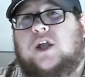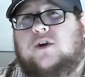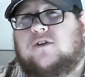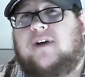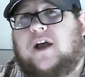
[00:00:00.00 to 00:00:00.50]

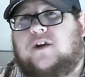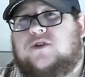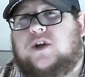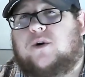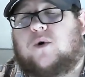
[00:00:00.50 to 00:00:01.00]
your value
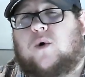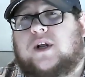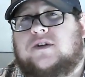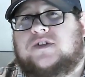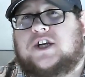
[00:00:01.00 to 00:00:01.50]
to your
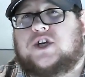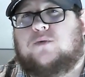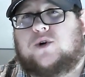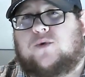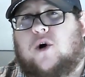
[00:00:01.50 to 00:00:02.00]
organization
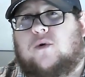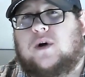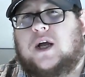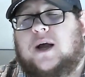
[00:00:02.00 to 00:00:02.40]
will grow